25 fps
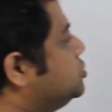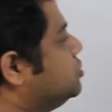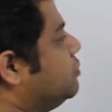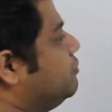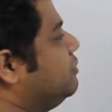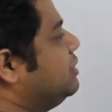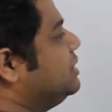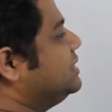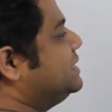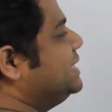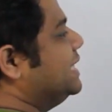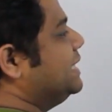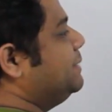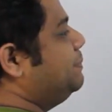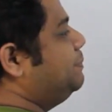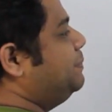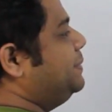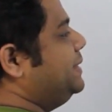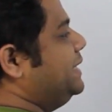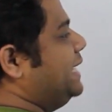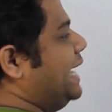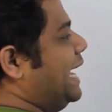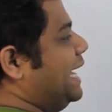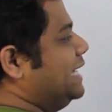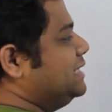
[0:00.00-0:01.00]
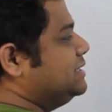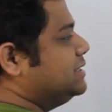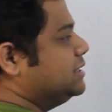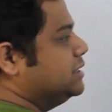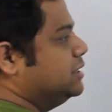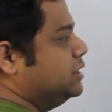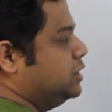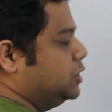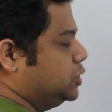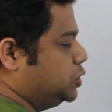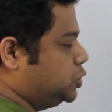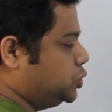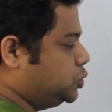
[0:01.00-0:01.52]
so we'll set P
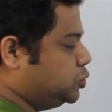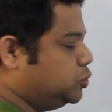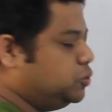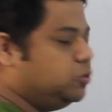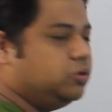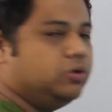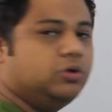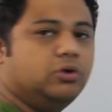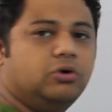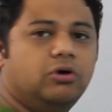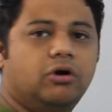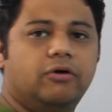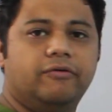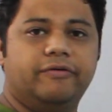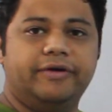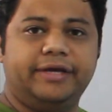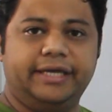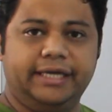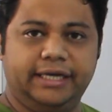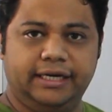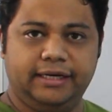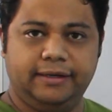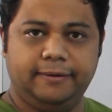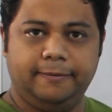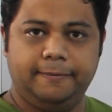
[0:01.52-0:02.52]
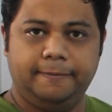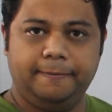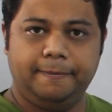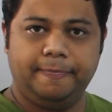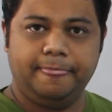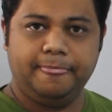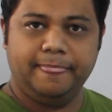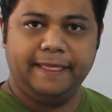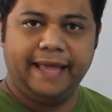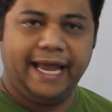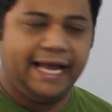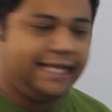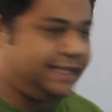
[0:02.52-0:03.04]
as 2 over here.
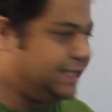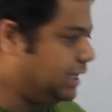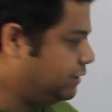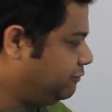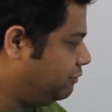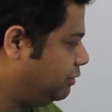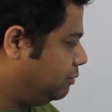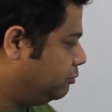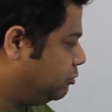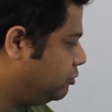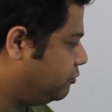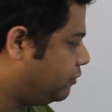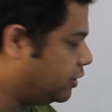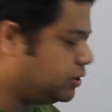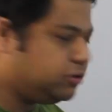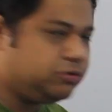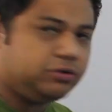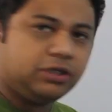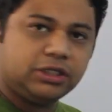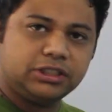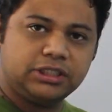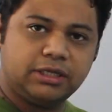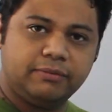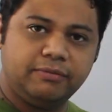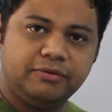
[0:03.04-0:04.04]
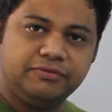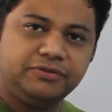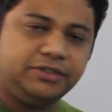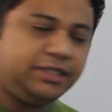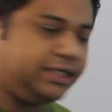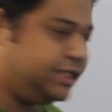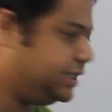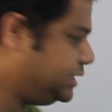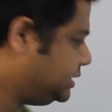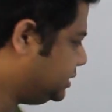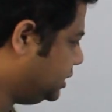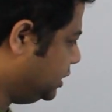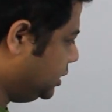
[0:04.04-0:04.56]
And then we'll move on to the sum of
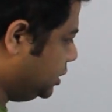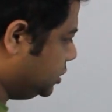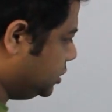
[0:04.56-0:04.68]
series.